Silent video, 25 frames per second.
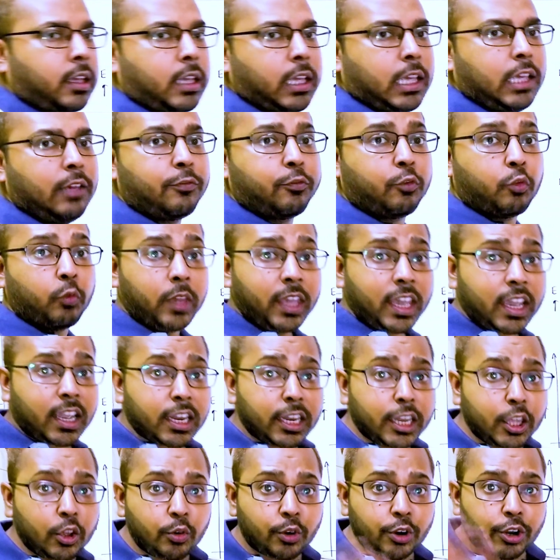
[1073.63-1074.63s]
If weak
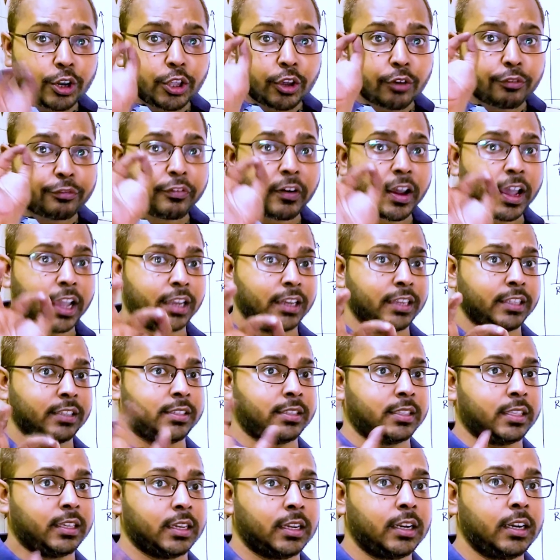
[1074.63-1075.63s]
nucleophile
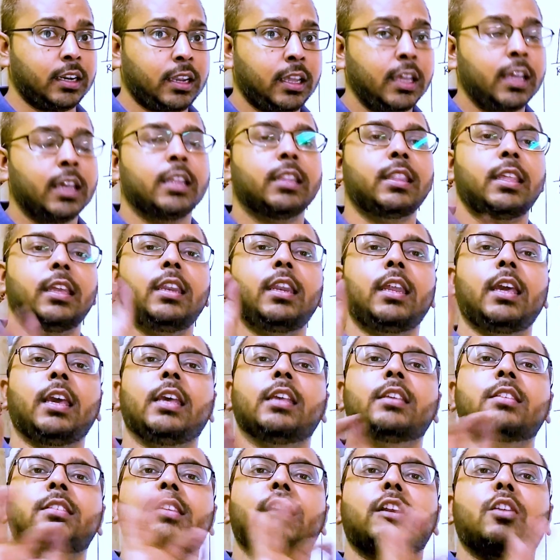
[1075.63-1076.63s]
is there, then
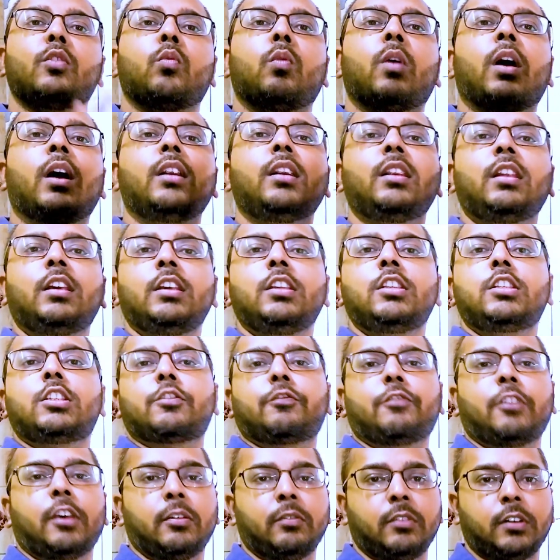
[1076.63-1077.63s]
SN1
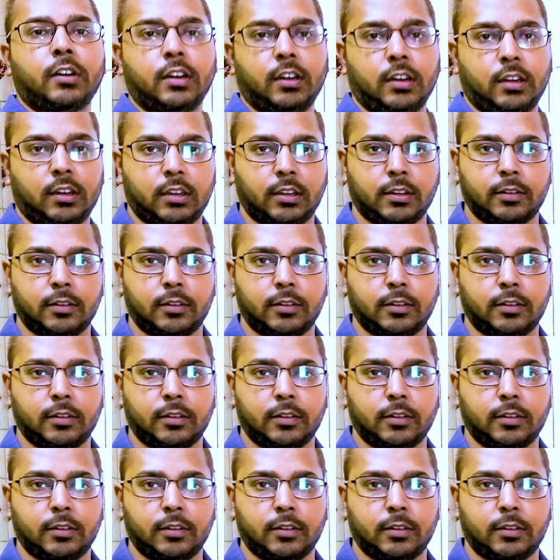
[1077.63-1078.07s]
is favored.